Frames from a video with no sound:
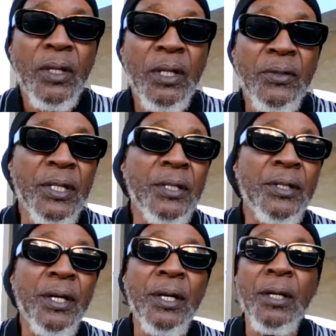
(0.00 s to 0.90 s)
and
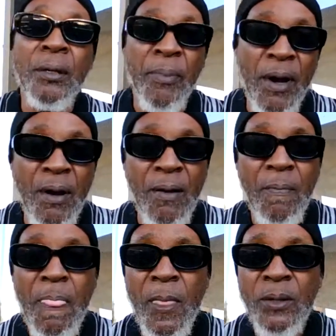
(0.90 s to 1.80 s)
then LeBron.
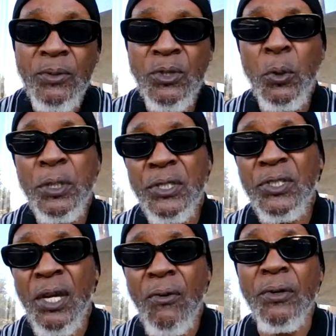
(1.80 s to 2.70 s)
So
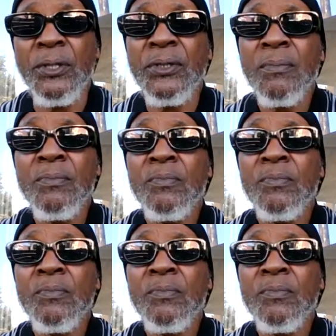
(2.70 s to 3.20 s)
it's eras.